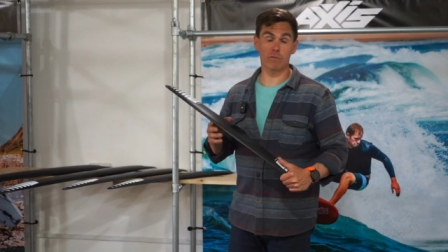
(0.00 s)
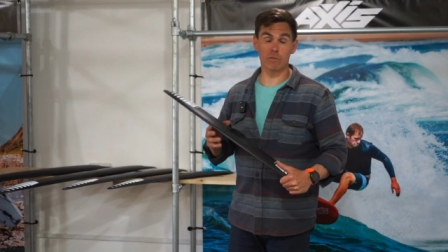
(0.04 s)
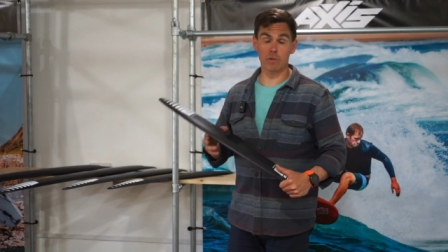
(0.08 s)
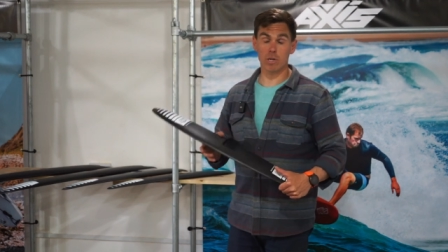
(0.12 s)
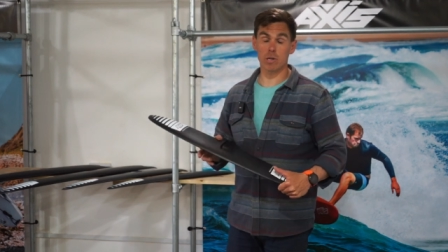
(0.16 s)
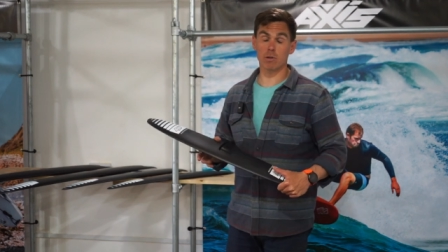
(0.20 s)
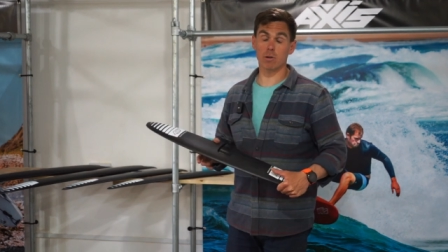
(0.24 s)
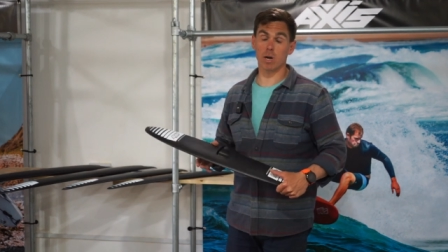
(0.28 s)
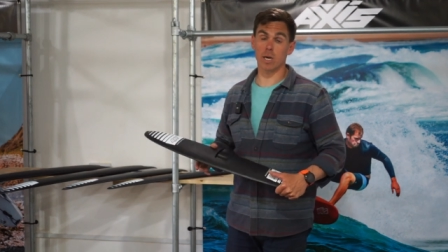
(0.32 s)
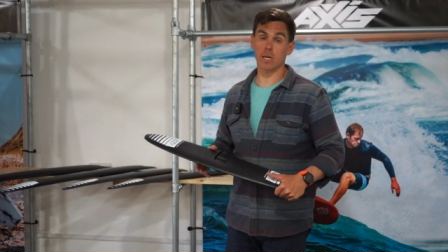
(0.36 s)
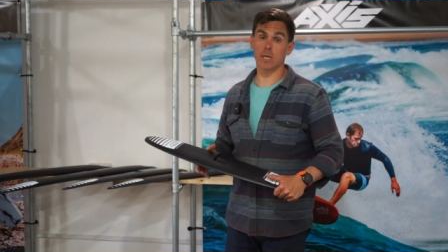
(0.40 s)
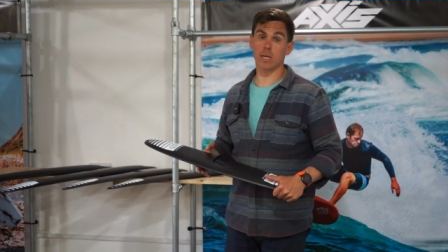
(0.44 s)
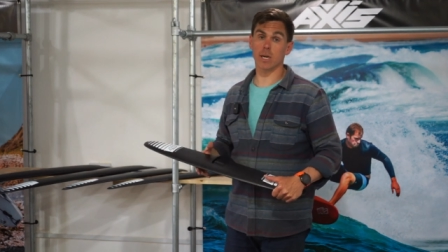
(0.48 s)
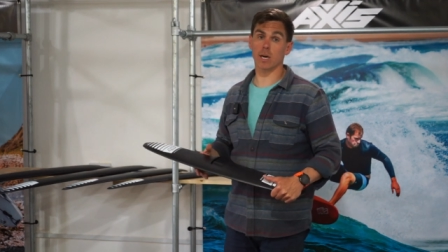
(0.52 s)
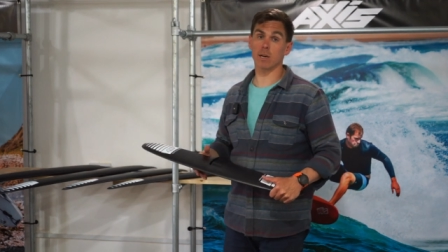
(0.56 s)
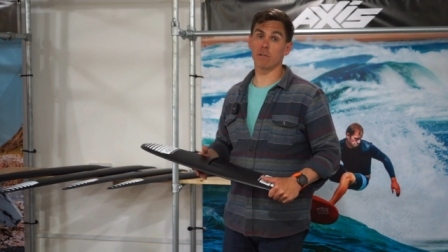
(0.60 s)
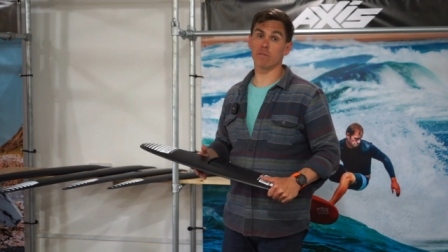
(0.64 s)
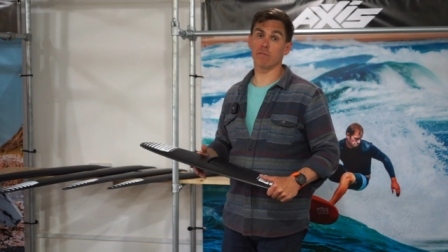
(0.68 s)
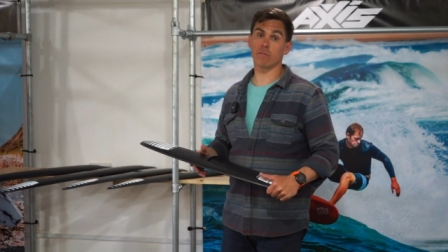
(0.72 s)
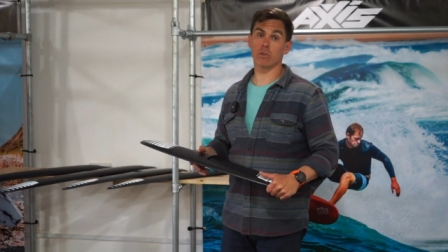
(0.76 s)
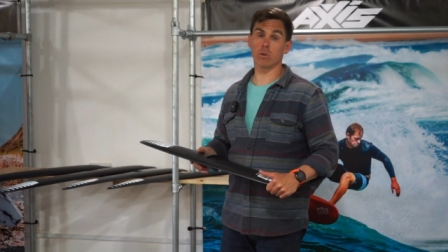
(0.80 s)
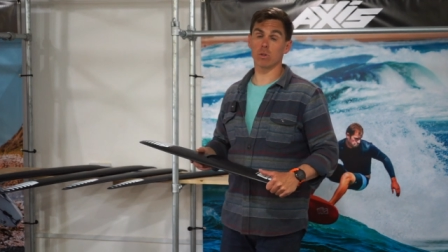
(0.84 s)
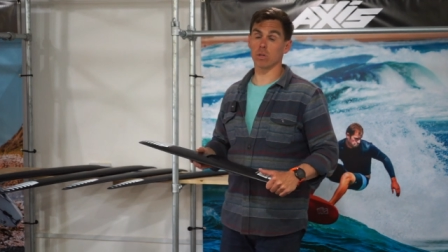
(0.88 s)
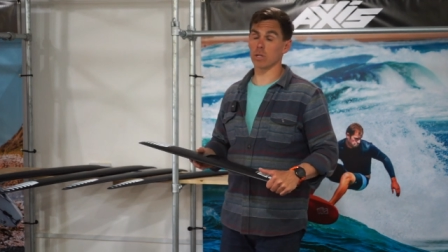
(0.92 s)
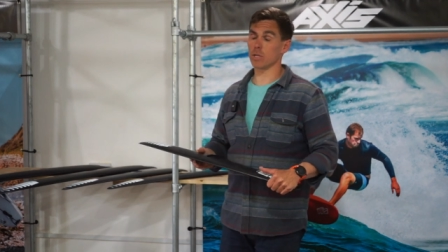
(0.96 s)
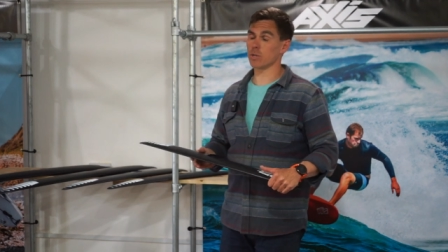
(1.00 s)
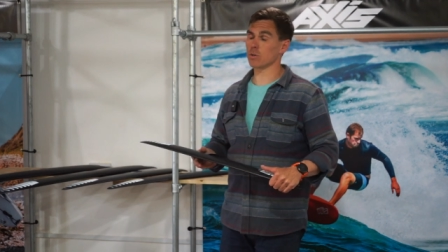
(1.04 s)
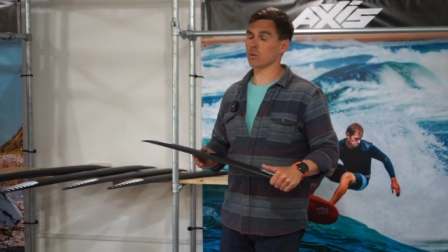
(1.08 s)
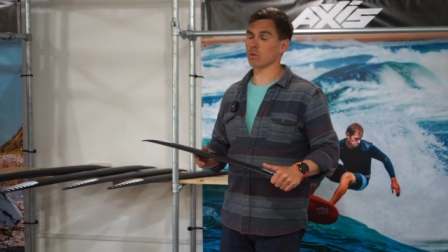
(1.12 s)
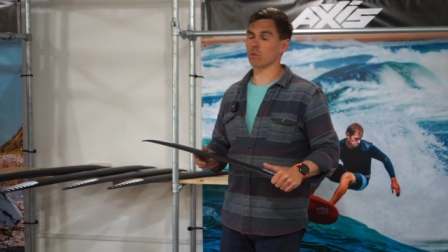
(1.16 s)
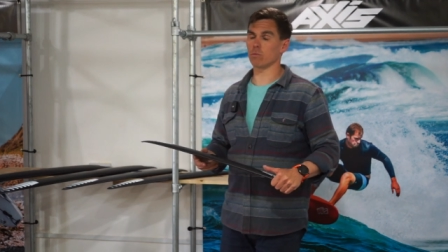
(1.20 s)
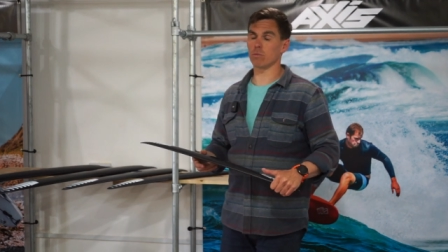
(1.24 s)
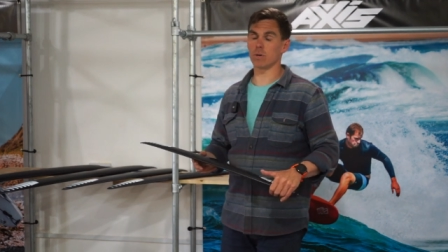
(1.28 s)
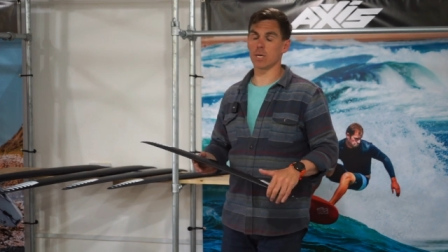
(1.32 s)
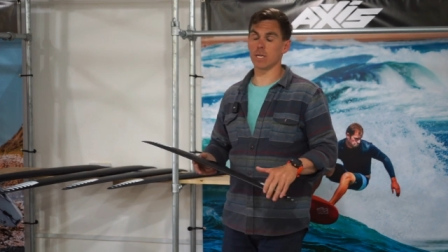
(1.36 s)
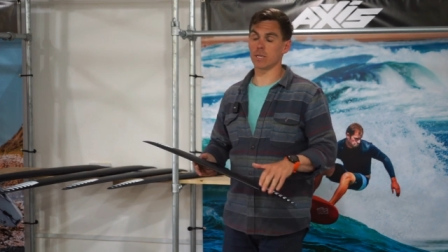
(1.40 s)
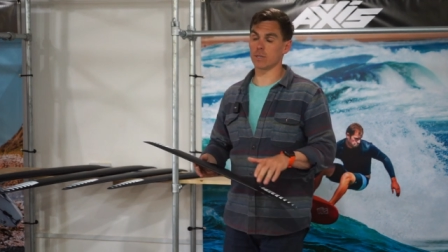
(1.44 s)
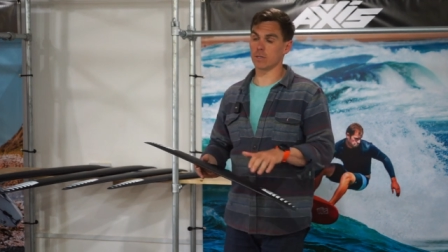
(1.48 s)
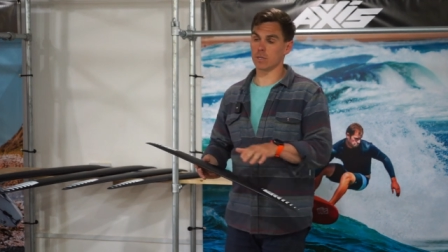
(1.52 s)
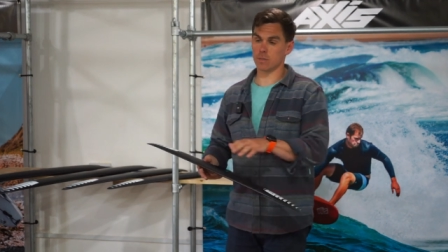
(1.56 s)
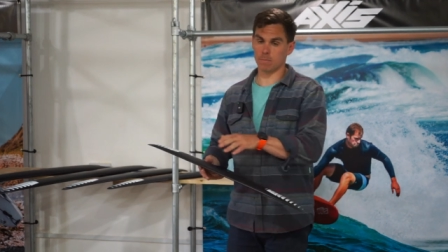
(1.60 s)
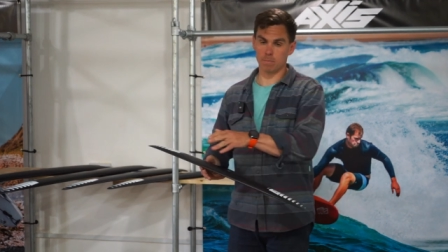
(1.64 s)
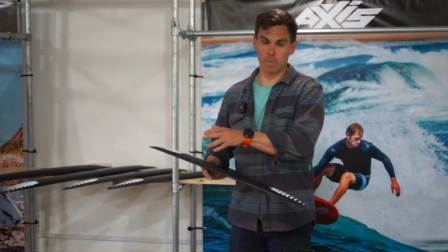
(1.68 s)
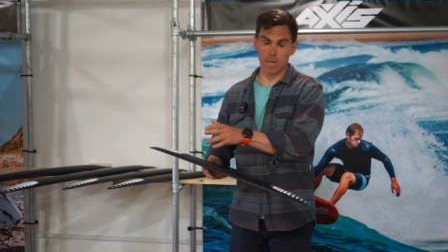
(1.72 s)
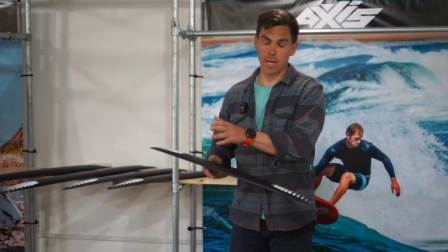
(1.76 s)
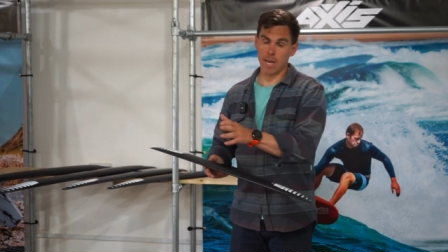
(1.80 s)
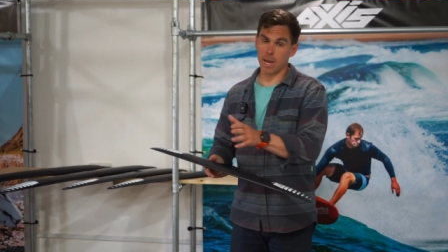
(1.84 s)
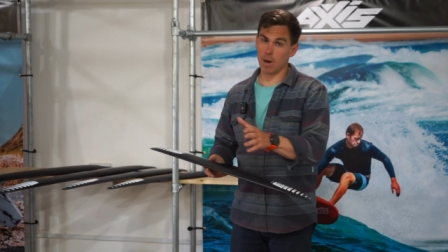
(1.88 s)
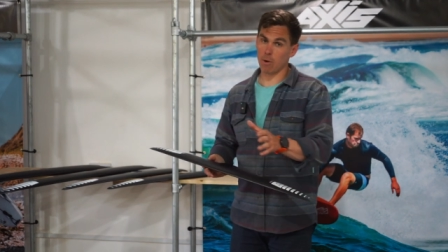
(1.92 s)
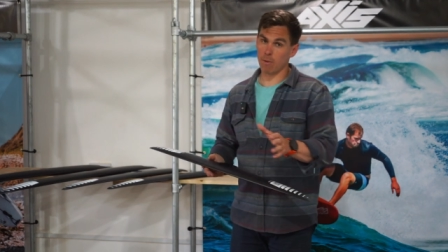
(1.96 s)
free ride kite foil that you can really just
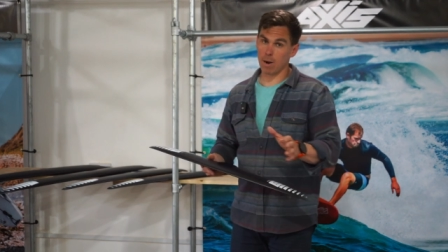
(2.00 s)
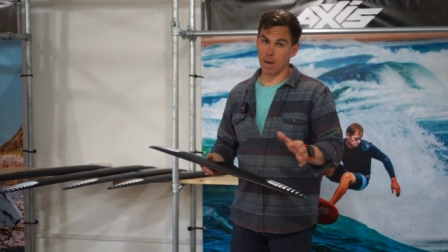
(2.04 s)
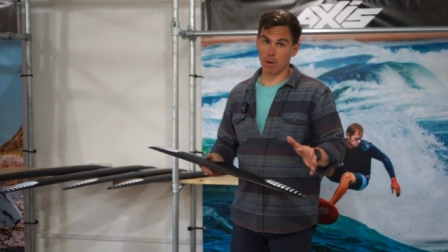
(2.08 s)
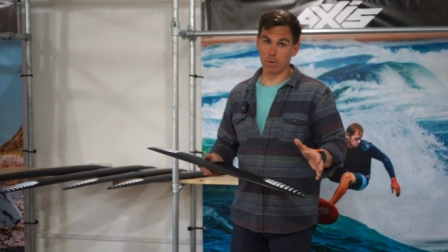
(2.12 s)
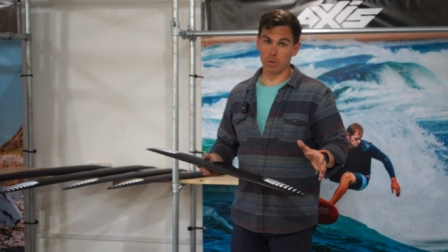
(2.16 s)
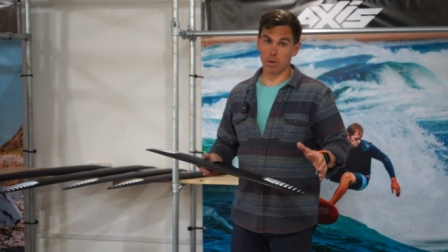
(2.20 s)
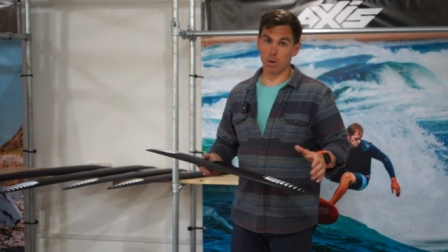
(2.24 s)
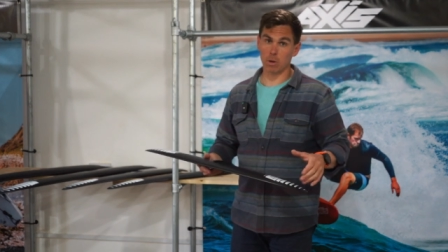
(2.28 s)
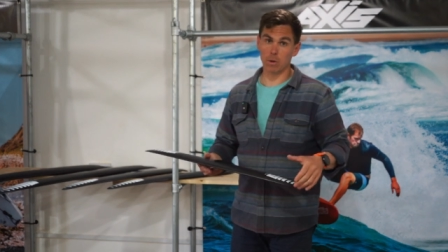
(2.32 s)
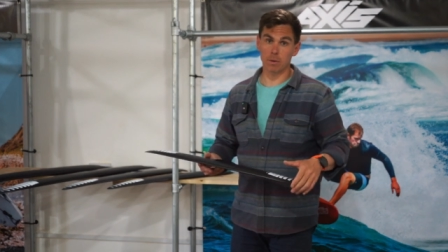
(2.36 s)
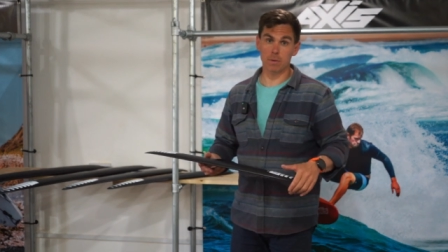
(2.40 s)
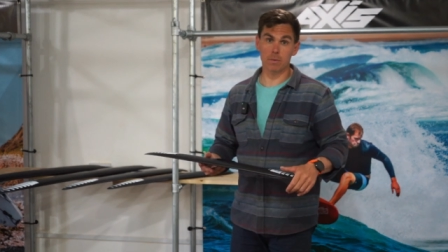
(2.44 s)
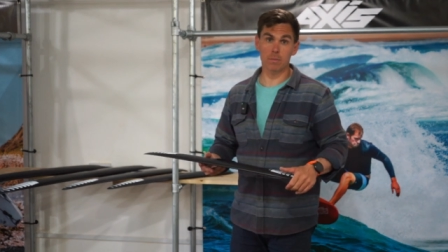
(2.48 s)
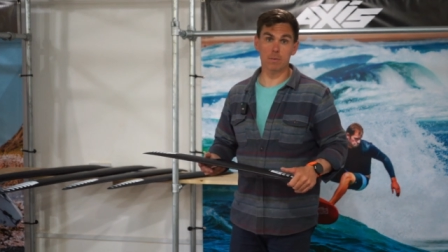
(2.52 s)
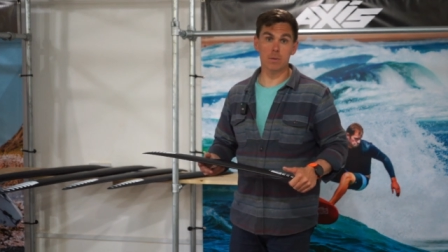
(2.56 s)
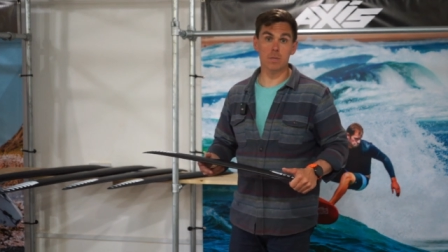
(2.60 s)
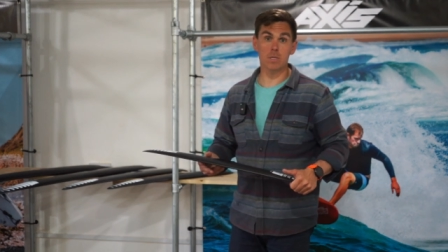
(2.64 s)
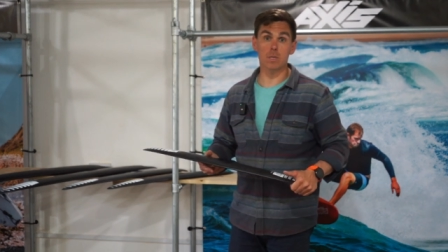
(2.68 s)
play around on